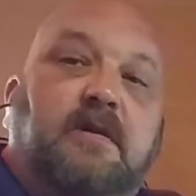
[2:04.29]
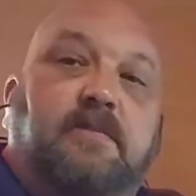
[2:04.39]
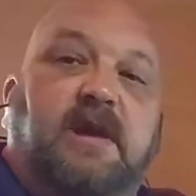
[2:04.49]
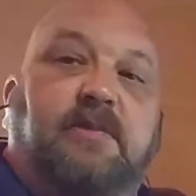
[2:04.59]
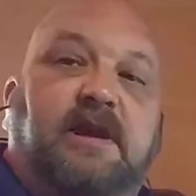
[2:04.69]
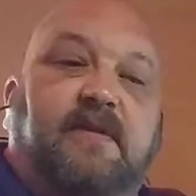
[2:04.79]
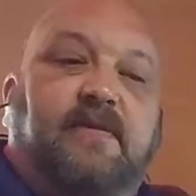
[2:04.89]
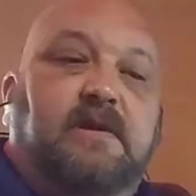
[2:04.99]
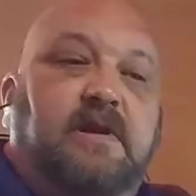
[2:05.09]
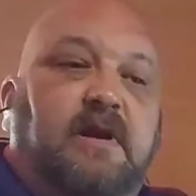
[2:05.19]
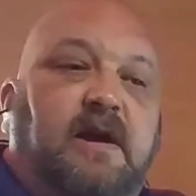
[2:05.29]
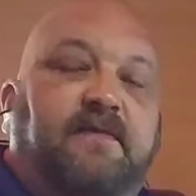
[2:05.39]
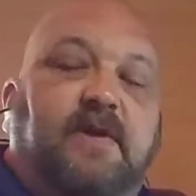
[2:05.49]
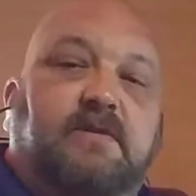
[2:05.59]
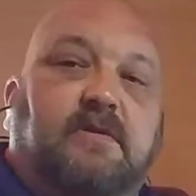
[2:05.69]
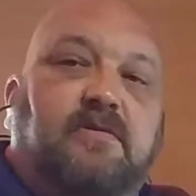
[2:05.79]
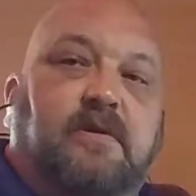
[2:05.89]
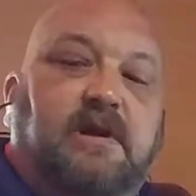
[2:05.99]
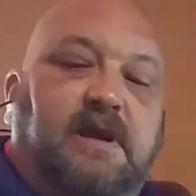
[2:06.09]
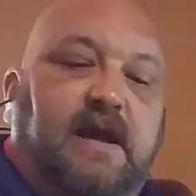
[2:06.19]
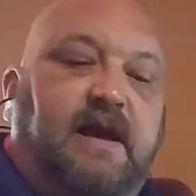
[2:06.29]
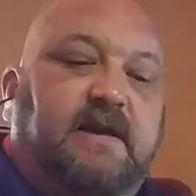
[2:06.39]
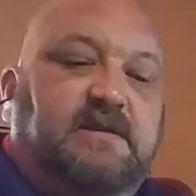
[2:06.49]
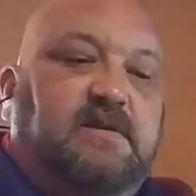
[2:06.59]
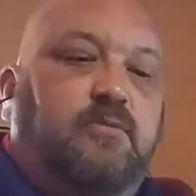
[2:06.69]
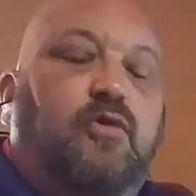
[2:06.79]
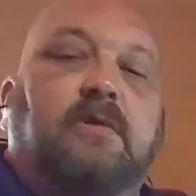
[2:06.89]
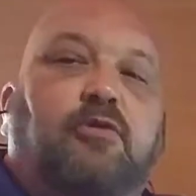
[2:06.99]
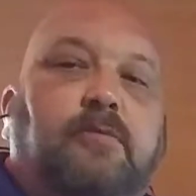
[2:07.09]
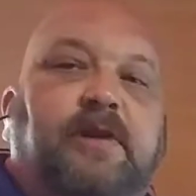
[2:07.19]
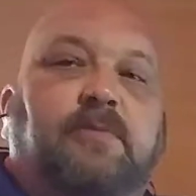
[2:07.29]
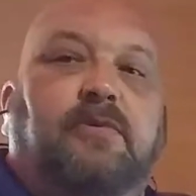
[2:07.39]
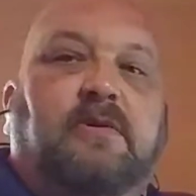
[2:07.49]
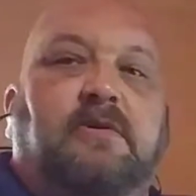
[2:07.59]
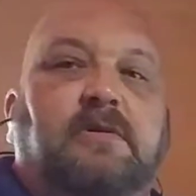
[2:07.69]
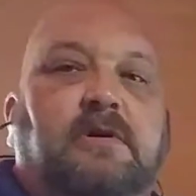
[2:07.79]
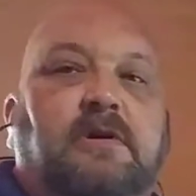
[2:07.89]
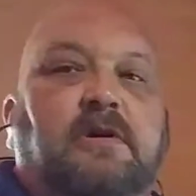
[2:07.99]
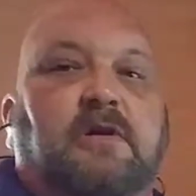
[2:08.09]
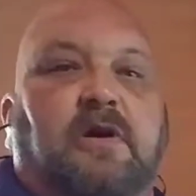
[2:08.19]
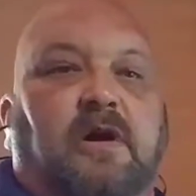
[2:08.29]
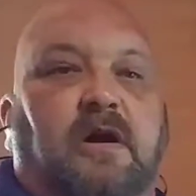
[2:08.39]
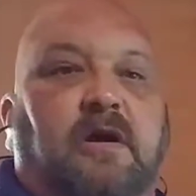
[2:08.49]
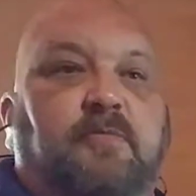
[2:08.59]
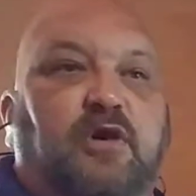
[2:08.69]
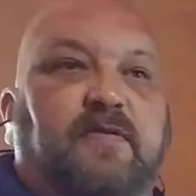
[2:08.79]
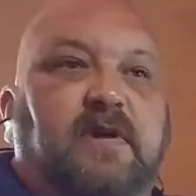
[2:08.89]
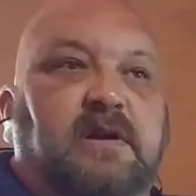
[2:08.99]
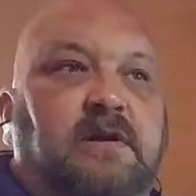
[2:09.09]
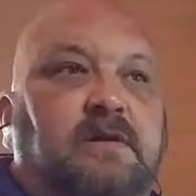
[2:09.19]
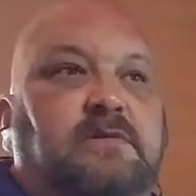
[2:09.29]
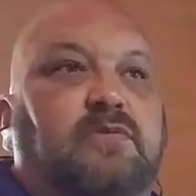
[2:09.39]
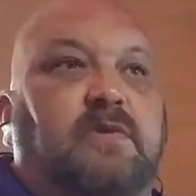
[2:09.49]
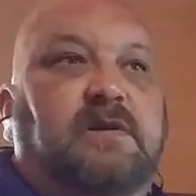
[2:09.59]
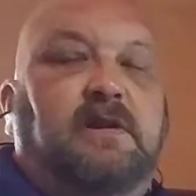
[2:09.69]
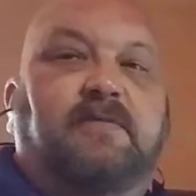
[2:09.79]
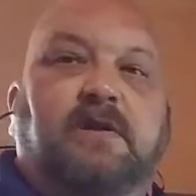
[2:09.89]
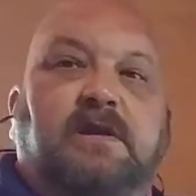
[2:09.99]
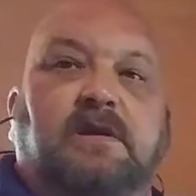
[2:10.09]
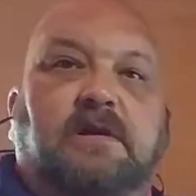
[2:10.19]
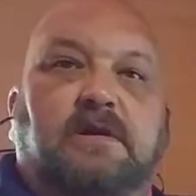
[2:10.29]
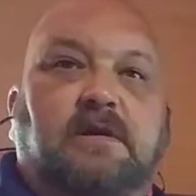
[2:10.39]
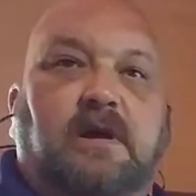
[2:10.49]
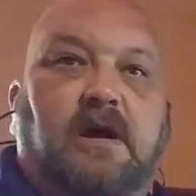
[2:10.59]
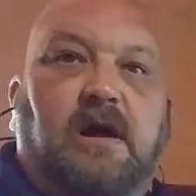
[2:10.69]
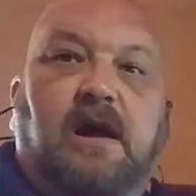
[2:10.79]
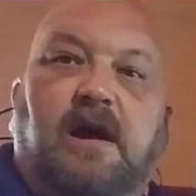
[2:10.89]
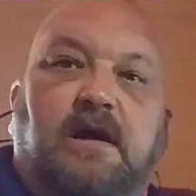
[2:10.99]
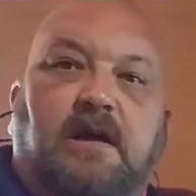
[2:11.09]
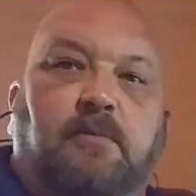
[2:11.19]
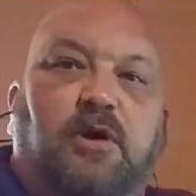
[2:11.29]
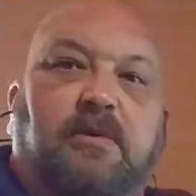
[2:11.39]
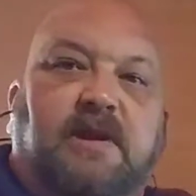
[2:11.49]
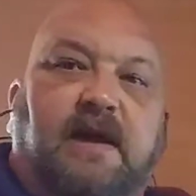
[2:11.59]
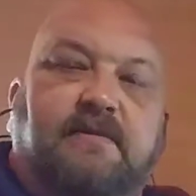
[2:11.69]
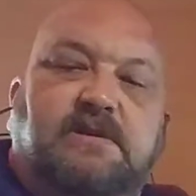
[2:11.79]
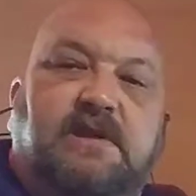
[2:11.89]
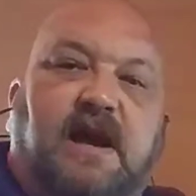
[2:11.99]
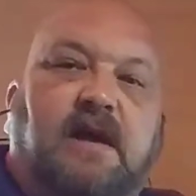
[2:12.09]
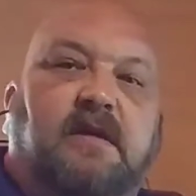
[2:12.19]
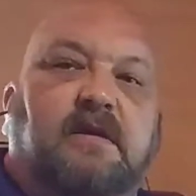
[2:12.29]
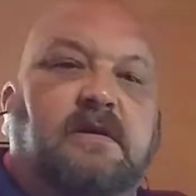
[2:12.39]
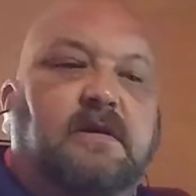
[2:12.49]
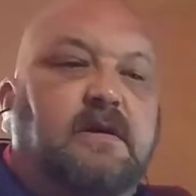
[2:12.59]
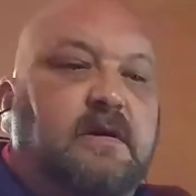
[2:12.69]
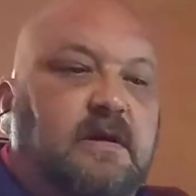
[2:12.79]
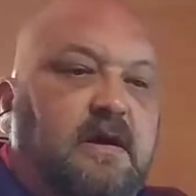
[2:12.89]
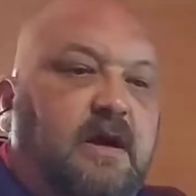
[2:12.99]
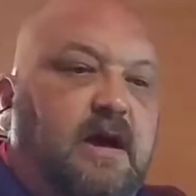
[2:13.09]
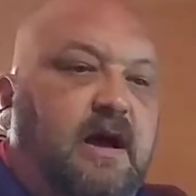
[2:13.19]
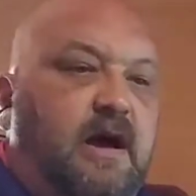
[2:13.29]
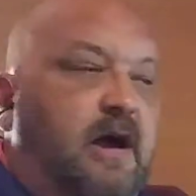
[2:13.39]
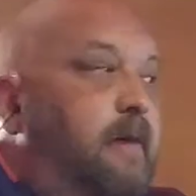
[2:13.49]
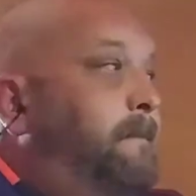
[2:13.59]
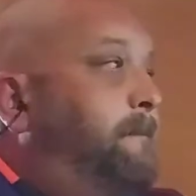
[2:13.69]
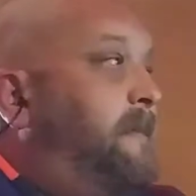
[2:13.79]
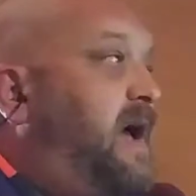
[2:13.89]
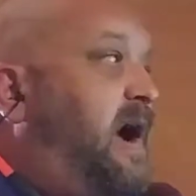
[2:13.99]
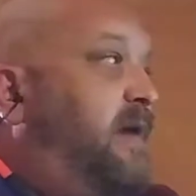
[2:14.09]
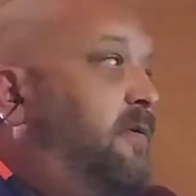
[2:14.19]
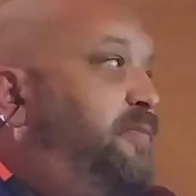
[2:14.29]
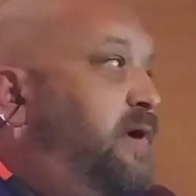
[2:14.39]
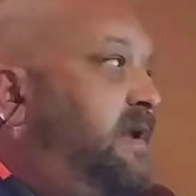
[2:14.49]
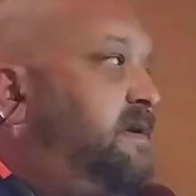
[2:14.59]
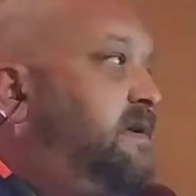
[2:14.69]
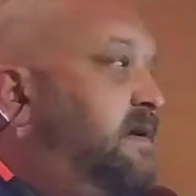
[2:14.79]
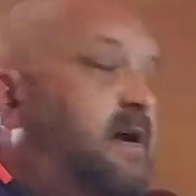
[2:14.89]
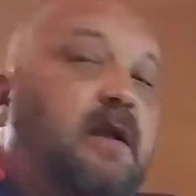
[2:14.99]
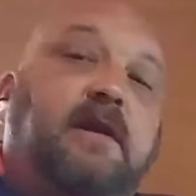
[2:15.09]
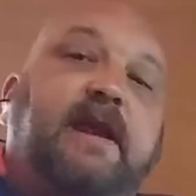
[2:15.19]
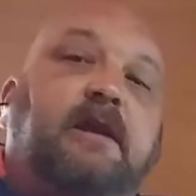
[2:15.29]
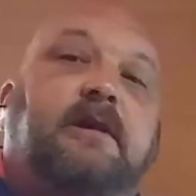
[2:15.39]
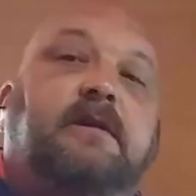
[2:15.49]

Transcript: maybe even uh, federal court as more and more people are moving toward living uh, a mobile lifestyle. Um, I will put a link